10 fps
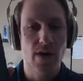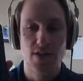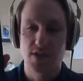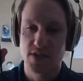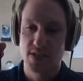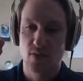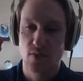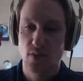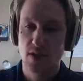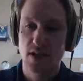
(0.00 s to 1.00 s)
there's just a
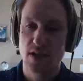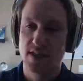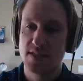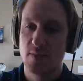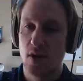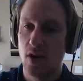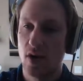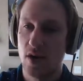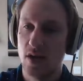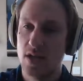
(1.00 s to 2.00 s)
really
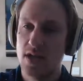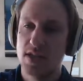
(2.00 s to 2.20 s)
small